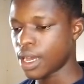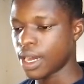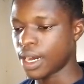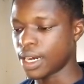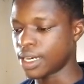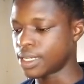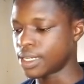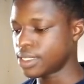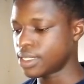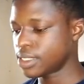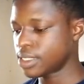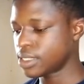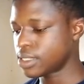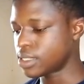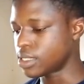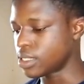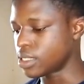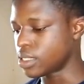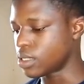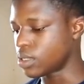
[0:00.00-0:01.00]
and this is
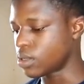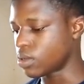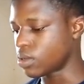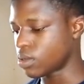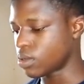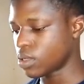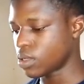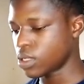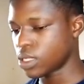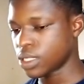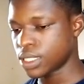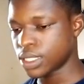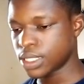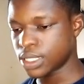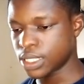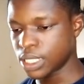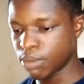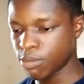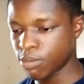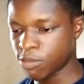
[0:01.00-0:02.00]
the
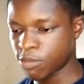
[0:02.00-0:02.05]
theme